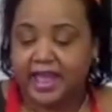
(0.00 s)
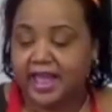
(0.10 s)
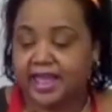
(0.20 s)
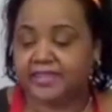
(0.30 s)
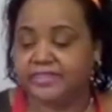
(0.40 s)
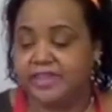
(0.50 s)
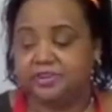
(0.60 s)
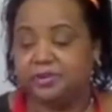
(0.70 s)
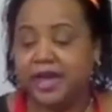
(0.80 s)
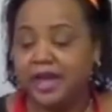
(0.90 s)
And
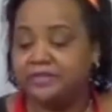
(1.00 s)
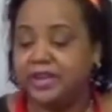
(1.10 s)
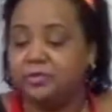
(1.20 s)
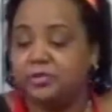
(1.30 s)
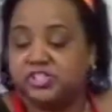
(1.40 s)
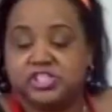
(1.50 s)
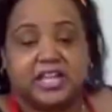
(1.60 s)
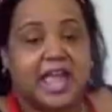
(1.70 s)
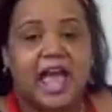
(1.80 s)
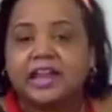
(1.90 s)
there you have it. And then we're just
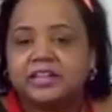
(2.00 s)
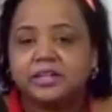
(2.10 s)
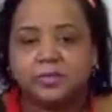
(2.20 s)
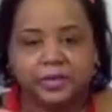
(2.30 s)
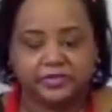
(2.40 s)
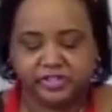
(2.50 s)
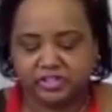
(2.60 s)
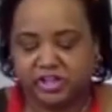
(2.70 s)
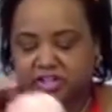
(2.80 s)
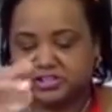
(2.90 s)
going to add a little bit of
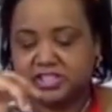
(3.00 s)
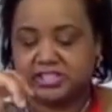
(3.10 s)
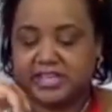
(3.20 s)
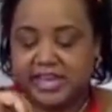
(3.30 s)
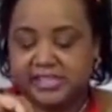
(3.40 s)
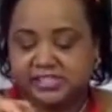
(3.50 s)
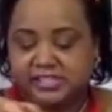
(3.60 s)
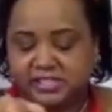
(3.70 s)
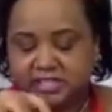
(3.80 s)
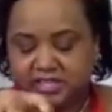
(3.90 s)
salt to
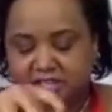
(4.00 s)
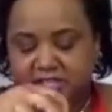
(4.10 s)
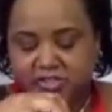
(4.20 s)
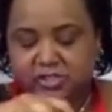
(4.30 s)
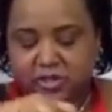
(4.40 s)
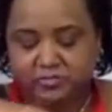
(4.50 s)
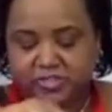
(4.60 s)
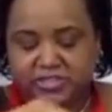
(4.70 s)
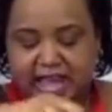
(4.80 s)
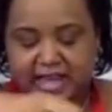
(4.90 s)
taste. So I'm
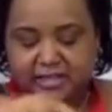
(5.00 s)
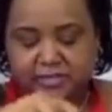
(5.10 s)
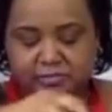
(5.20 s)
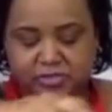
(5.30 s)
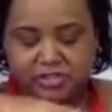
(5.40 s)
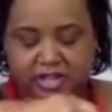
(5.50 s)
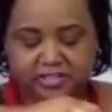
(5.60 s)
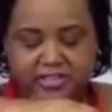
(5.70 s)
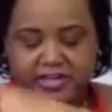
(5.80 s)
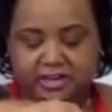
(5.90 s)
just adding some
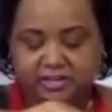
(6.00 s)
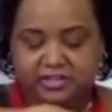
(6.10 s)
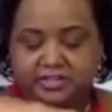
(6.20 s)
salt here.